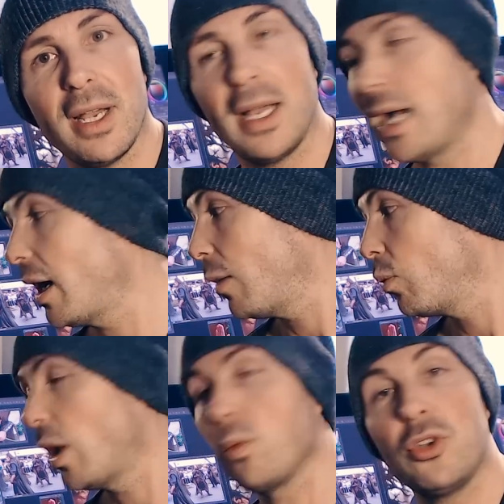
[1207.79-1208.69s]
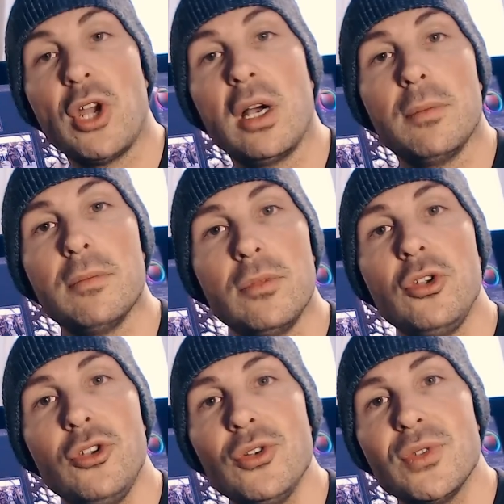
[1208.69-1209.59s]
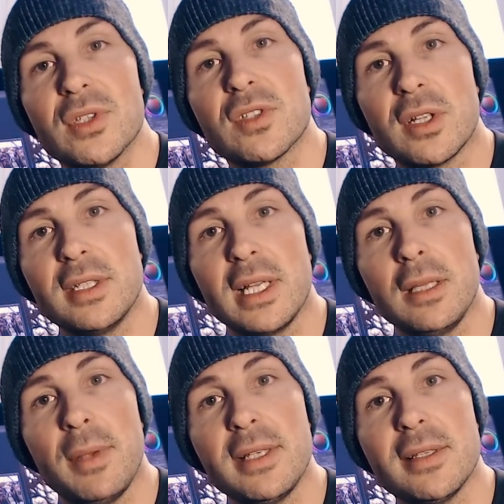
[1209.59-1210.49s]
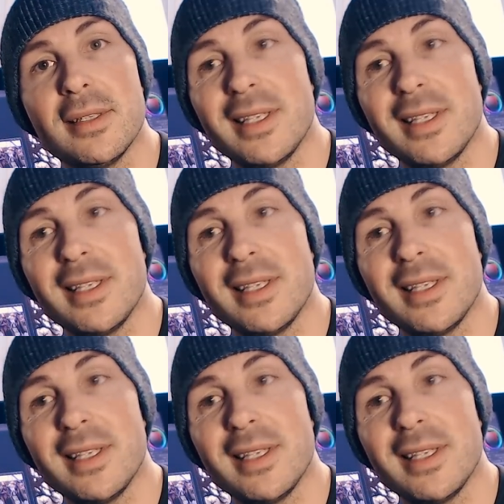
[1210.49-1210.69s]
I would not use this on a daily basis.